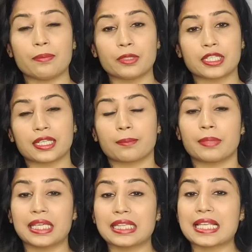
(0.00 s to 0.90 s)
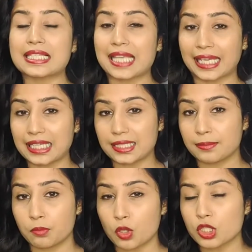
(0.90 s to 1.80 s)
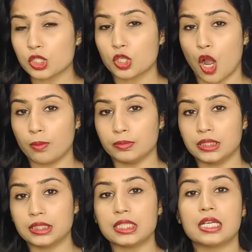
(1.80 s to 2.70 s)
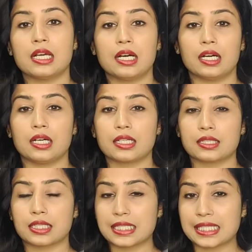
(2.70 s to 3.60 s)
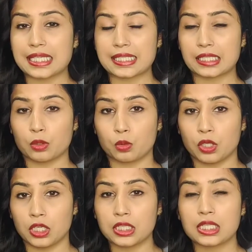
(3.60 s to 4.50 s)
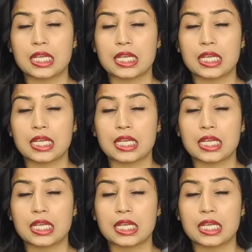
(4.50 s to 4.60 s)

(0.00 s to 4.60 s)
Diabetic being the second most common uh, disease in the world,